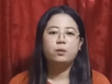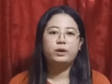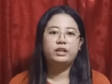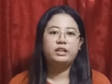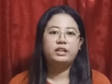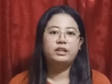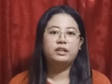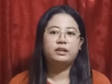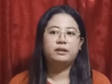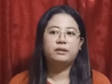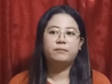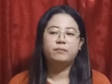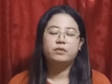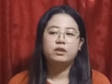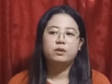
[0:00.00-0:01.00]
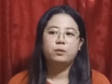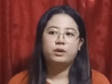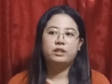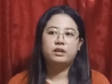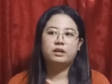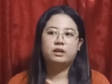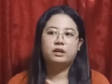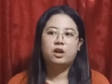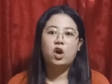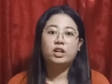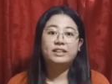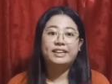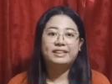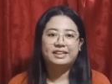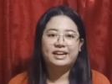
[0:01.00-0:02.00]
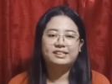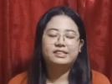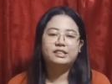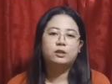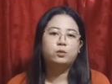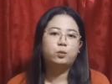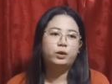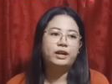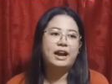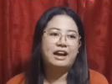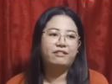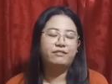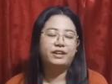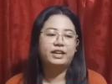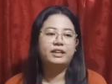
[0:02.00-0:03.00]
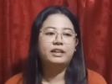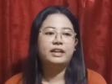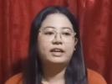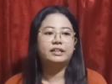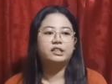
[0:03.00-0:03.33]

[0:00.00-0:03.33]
with the with the online classes that we're having,